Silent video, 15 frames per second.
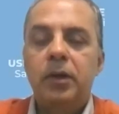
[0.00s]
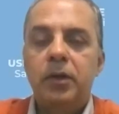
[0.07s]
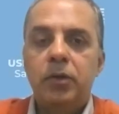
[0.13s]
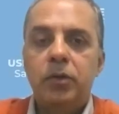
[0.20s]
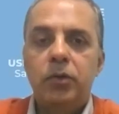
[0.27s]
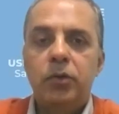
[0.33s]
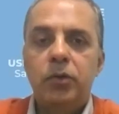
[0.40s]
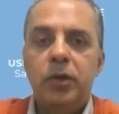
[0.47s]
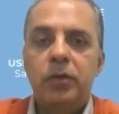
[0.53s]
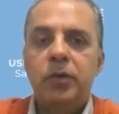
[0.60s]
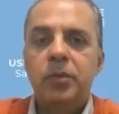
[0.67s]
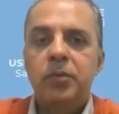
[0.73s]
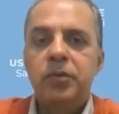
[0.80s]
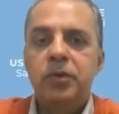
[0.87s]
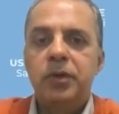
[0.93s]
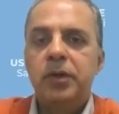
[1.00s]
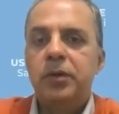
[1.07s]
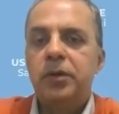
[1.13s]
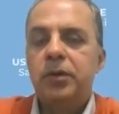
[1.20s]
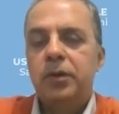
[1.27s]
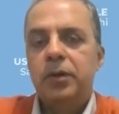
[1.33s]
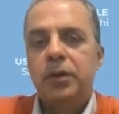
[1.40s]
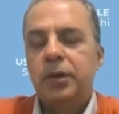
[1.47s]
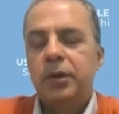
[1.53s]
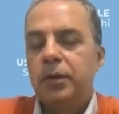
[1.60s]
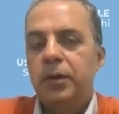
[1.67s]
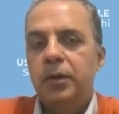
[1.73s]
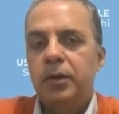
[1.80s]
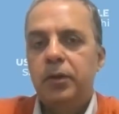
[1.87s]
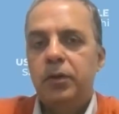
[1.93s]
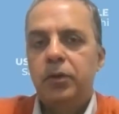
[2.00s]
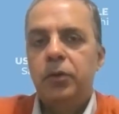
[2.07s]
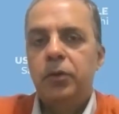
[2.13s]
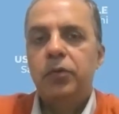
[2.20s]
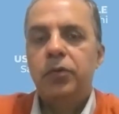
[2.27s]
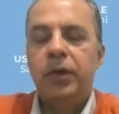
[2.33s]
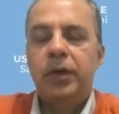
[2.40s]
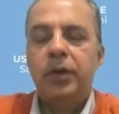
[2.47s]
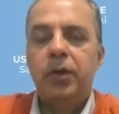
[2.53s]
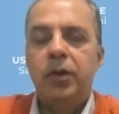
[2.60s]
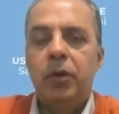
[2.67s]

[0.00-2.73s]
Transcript: Go to our website and you will find